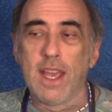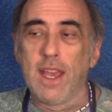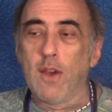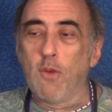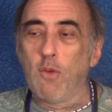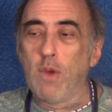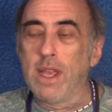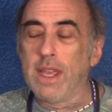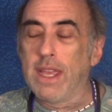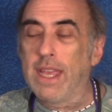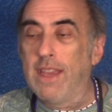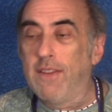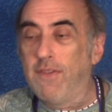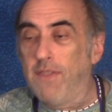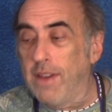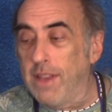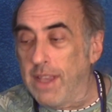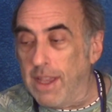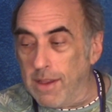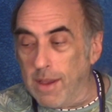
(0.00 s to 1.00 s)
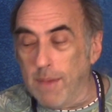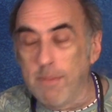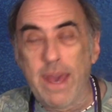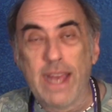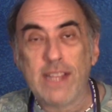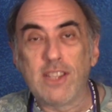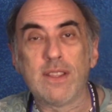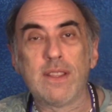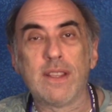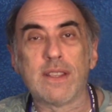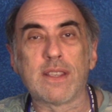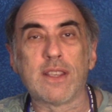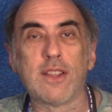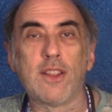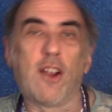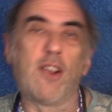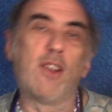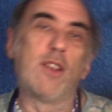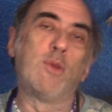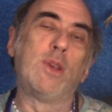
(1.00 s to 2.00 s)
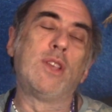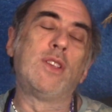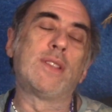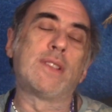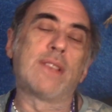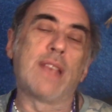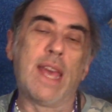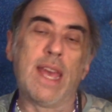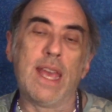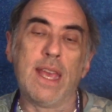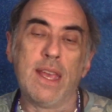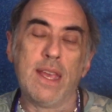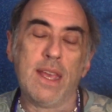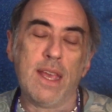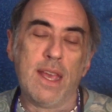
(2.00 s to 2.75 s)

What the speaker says: Imagine the scenario where you say,